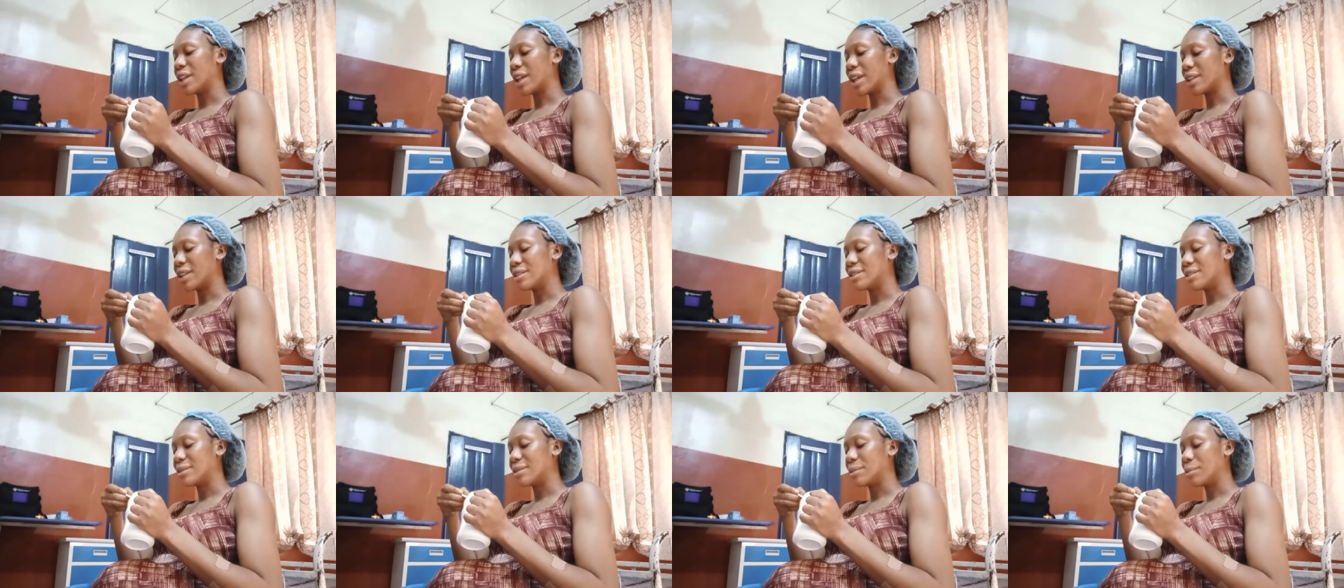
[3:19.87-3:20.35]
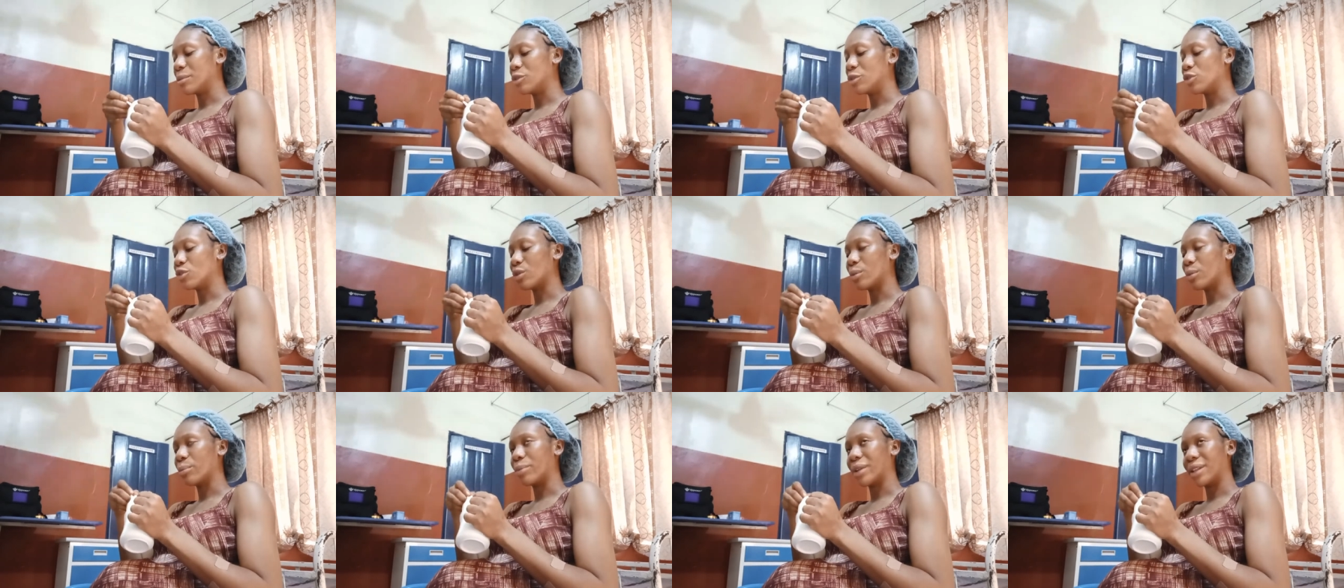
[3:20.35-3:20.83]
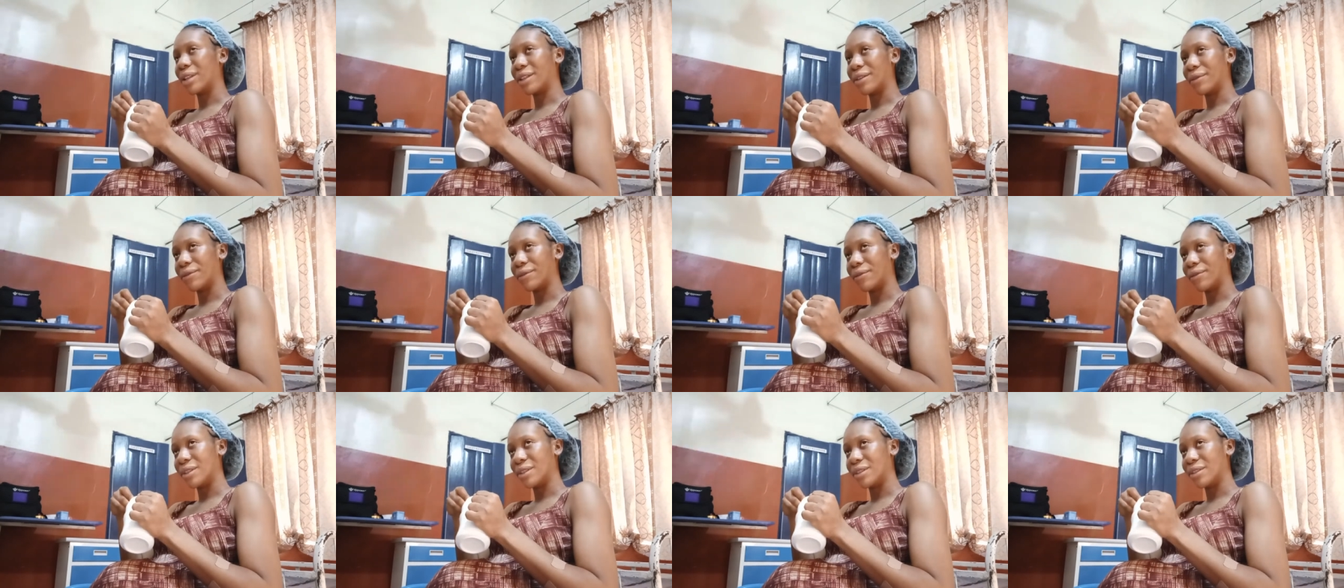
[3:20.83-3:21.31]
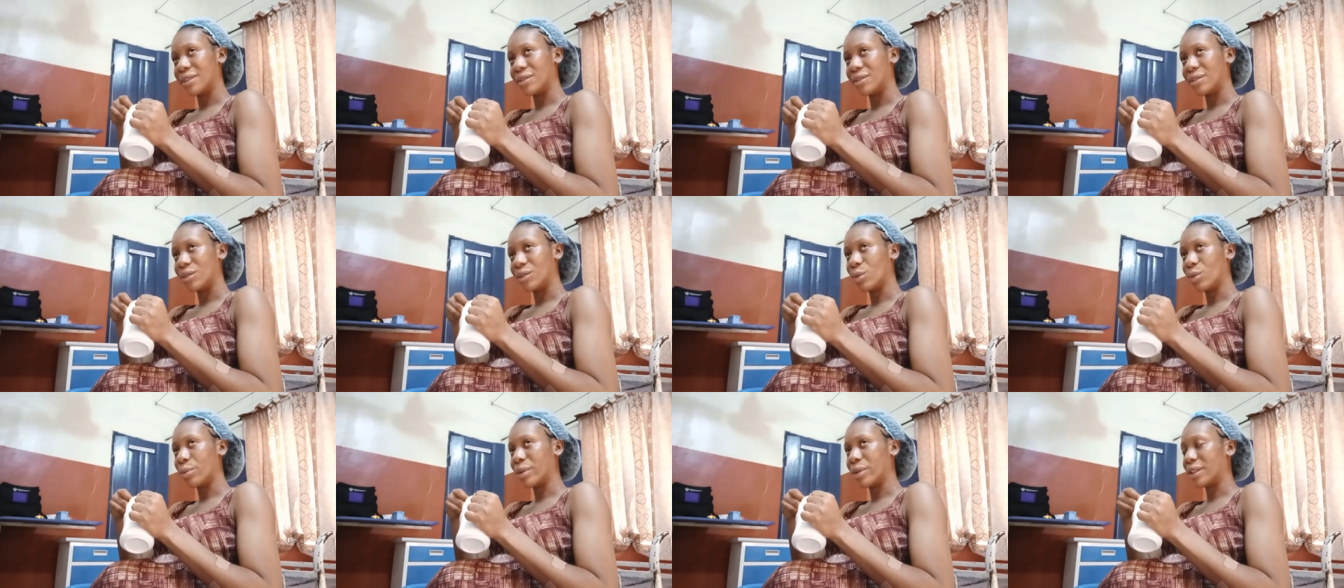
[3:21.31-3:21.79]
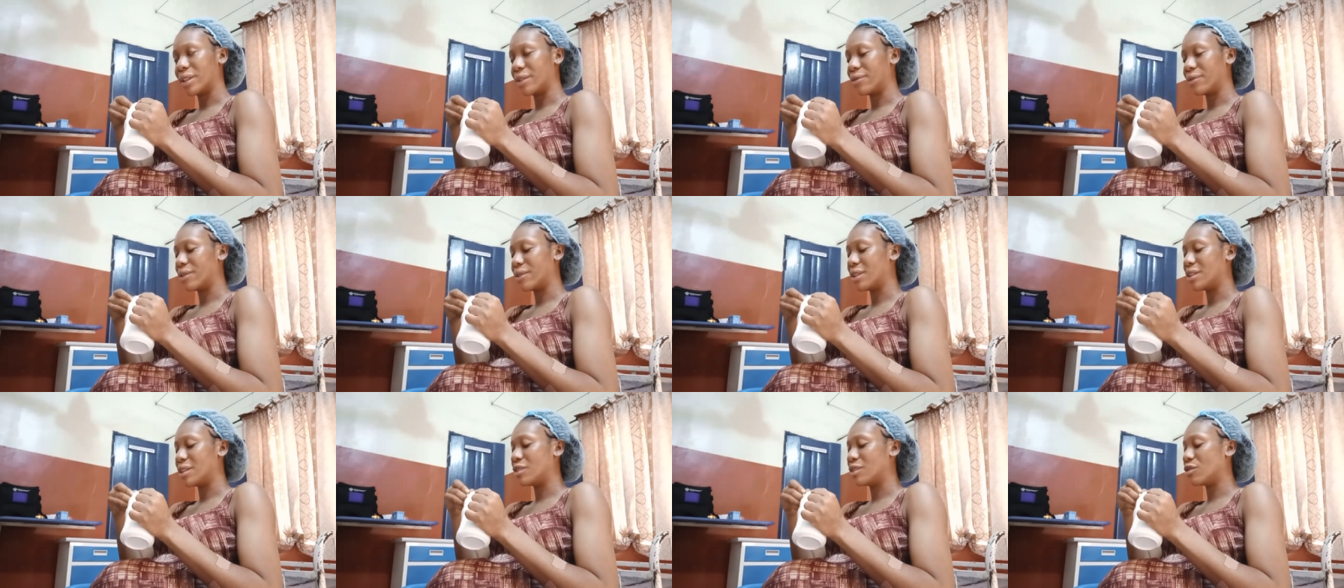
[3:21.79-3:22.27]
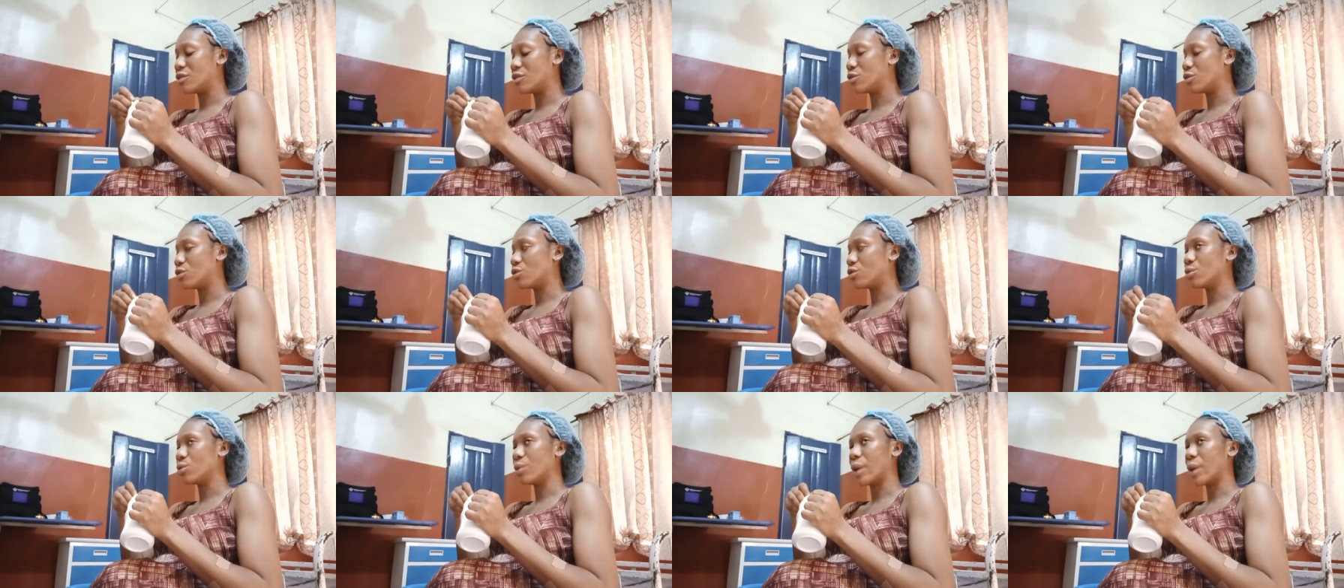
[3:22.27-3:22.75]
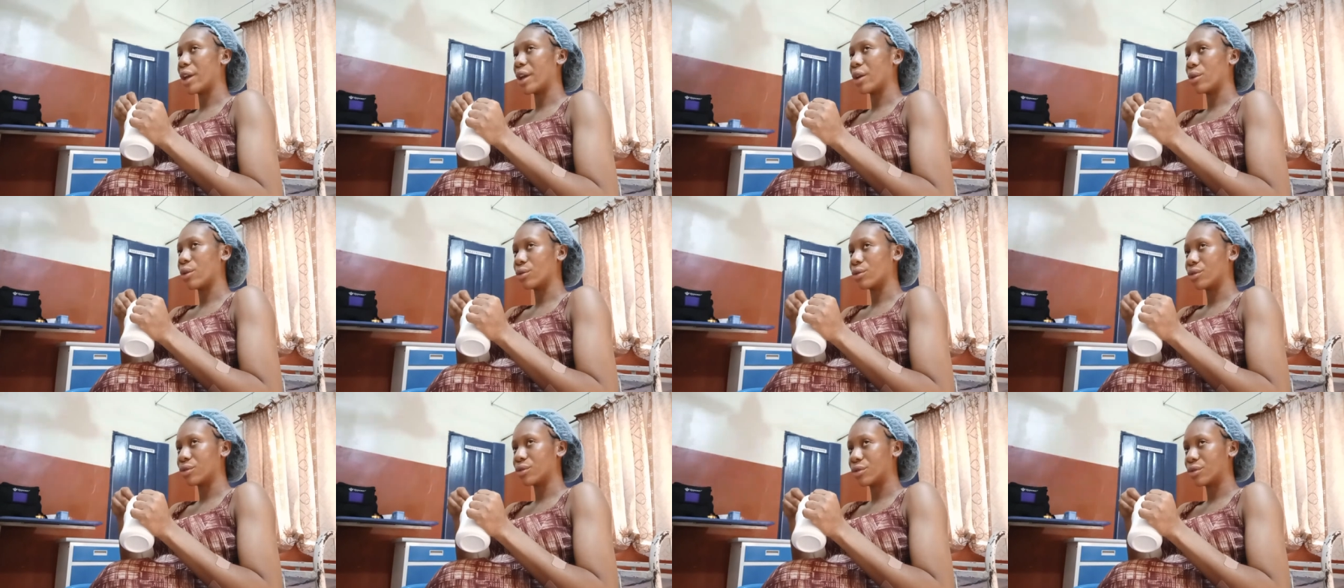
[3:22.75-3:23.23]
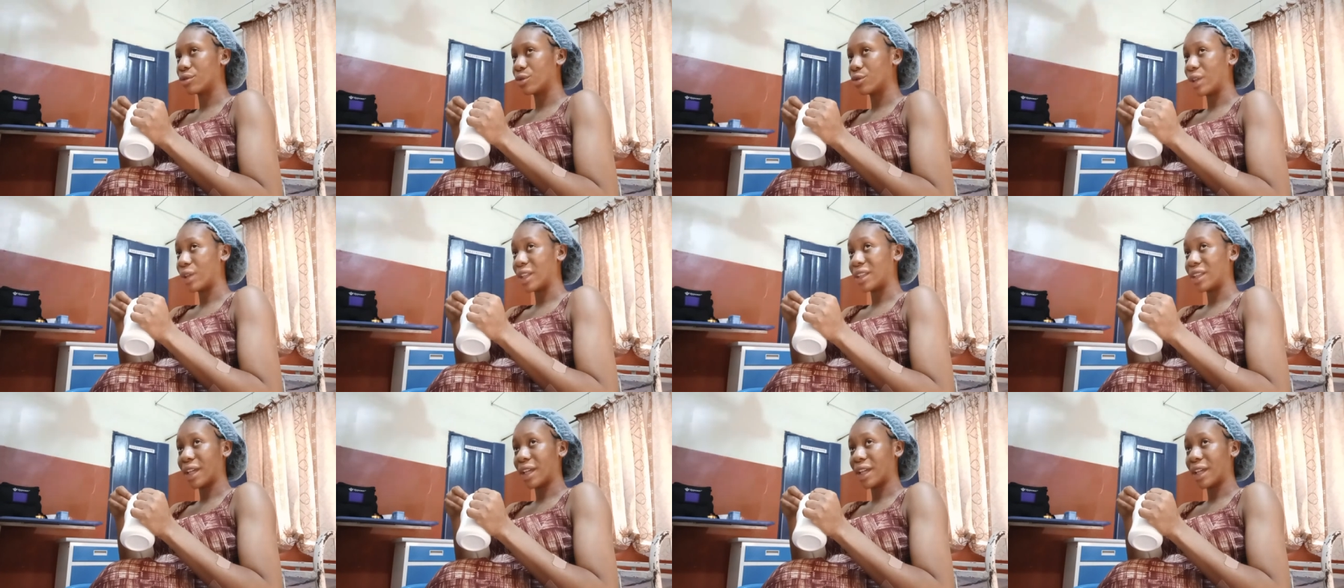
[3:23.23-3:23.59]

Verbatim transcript: drugs since I wasn't on drip anymore.